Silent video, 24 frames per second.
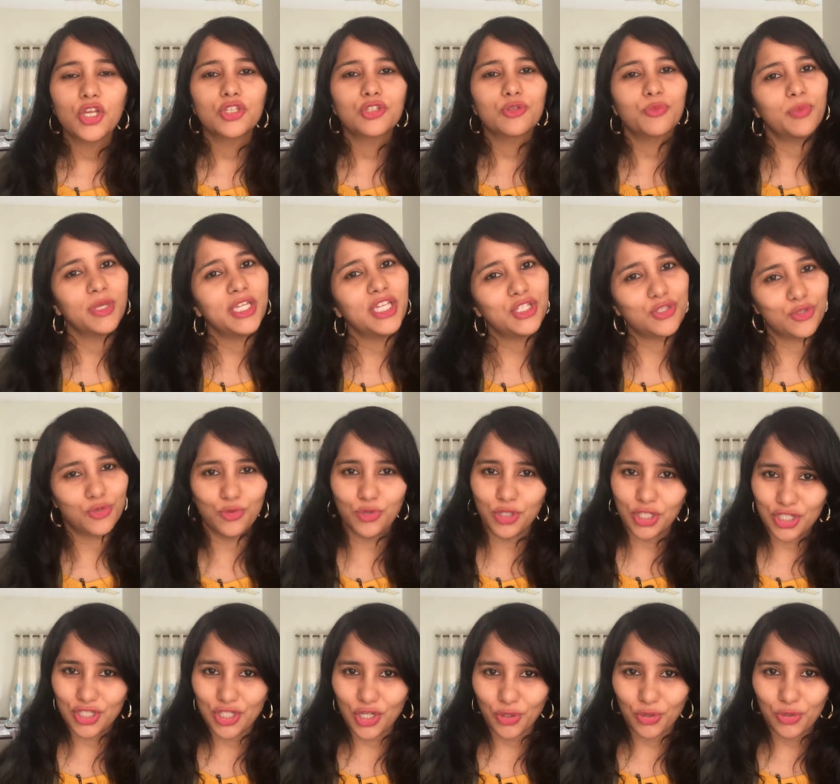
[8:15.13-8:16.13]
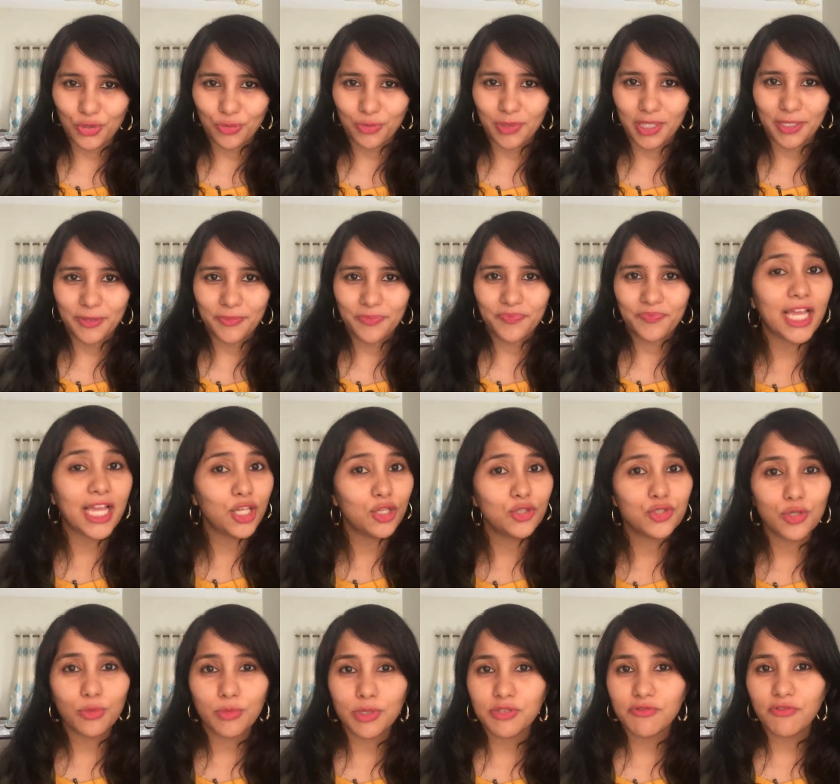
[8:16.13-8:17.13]
So please do reach out to me. Thank
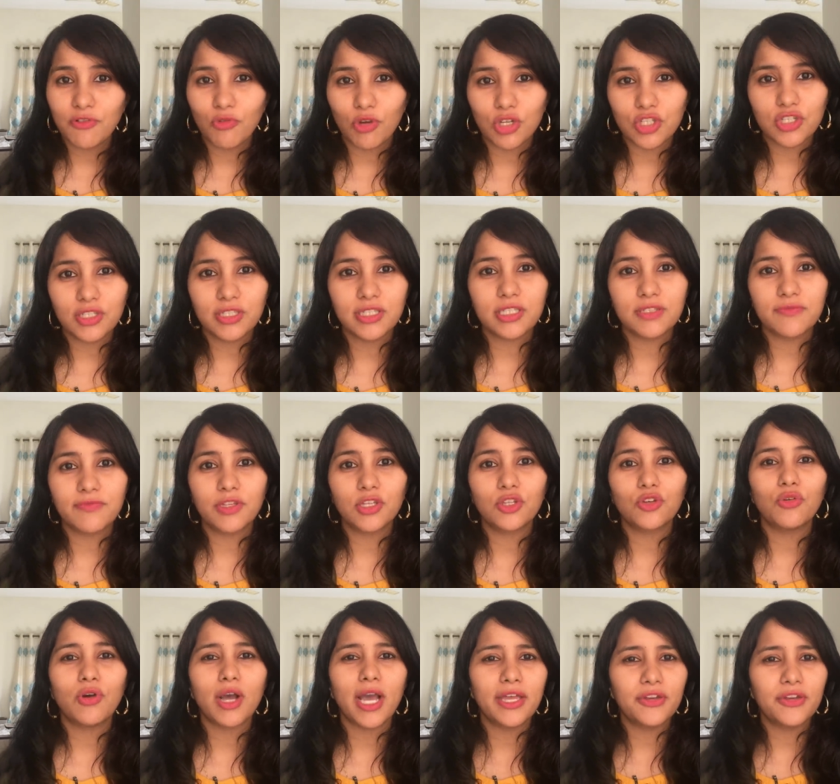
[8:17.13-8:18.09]
you so much for watching this video.